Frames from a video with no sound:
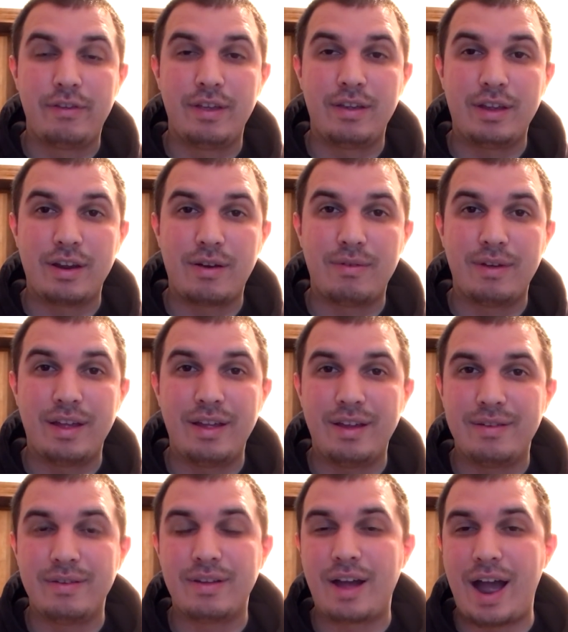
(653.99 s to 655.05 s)
you know,
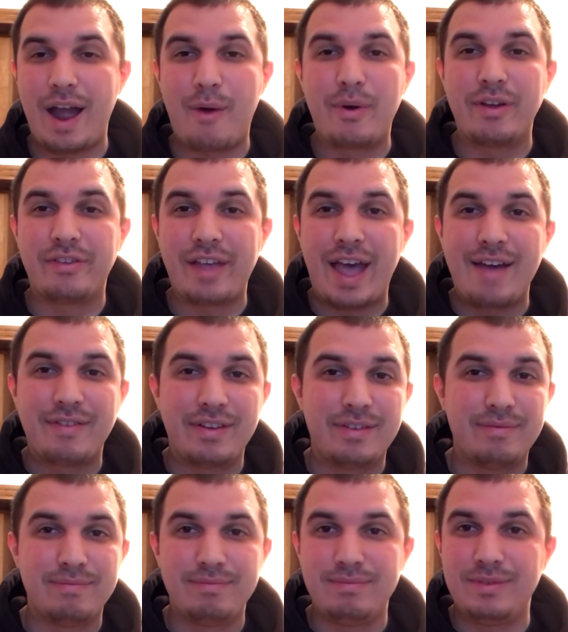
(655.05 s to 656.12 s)
I always have it
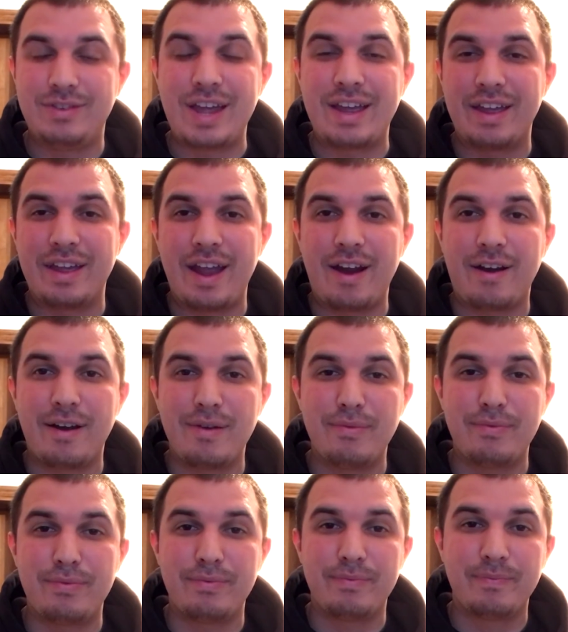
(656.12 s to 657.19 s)
taken care
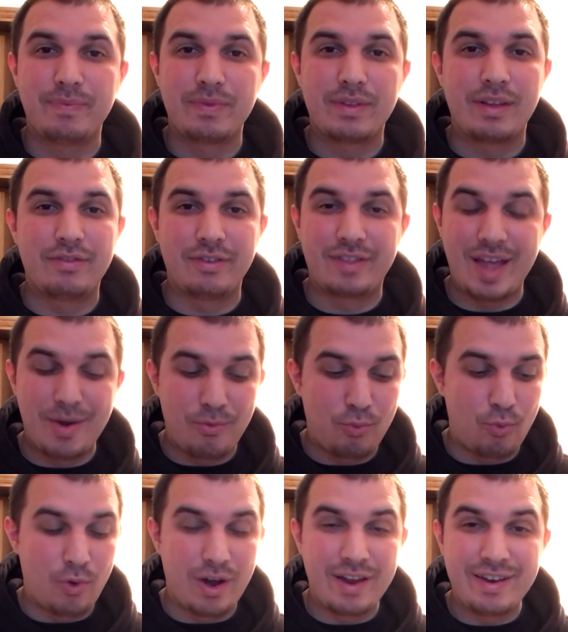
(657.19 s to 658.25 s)
of. It's just that
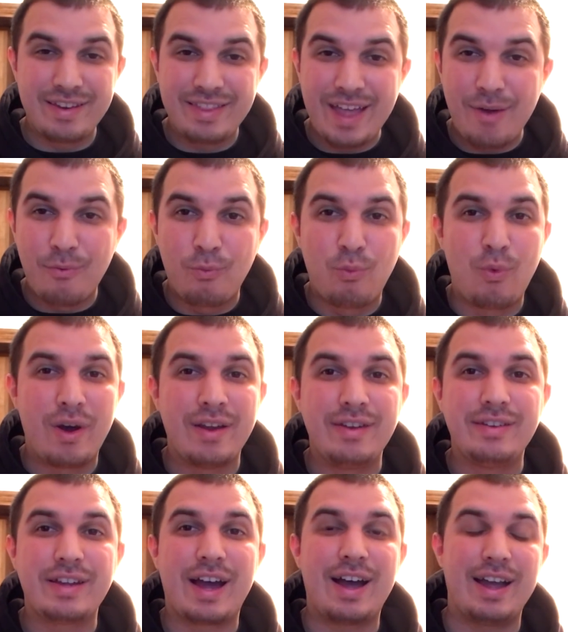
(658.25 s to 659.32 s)

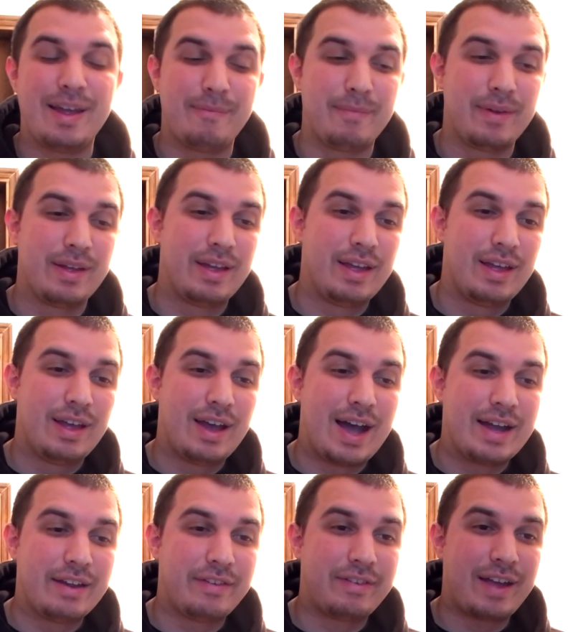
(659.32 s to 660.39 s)
one time
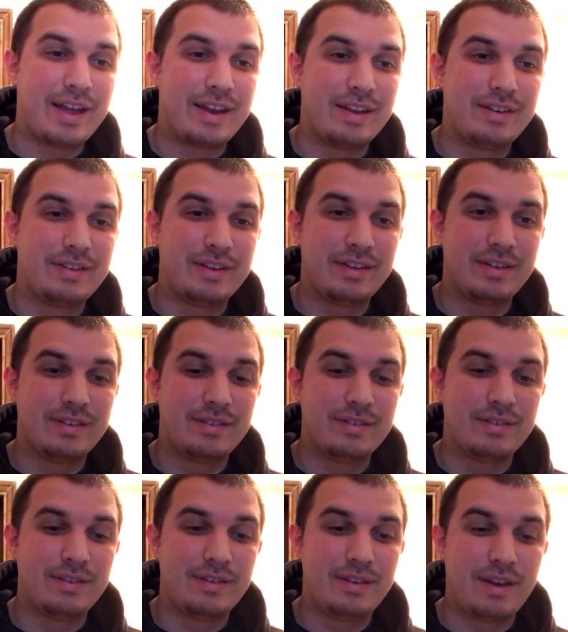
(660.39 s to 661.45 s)
I decided to
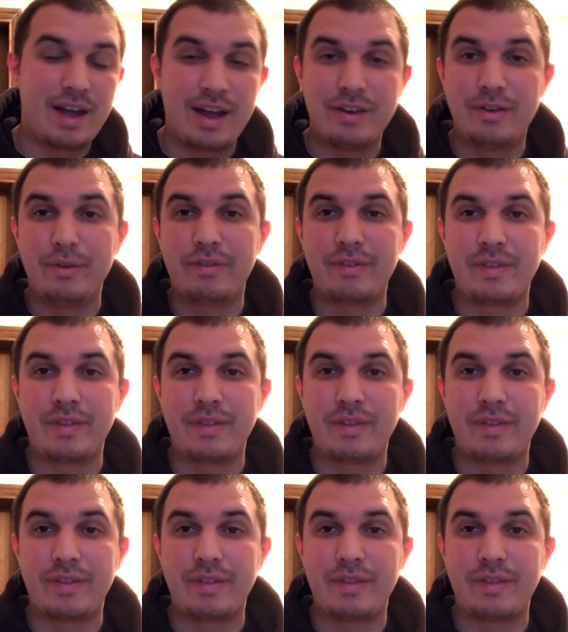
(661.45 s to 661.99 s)
not do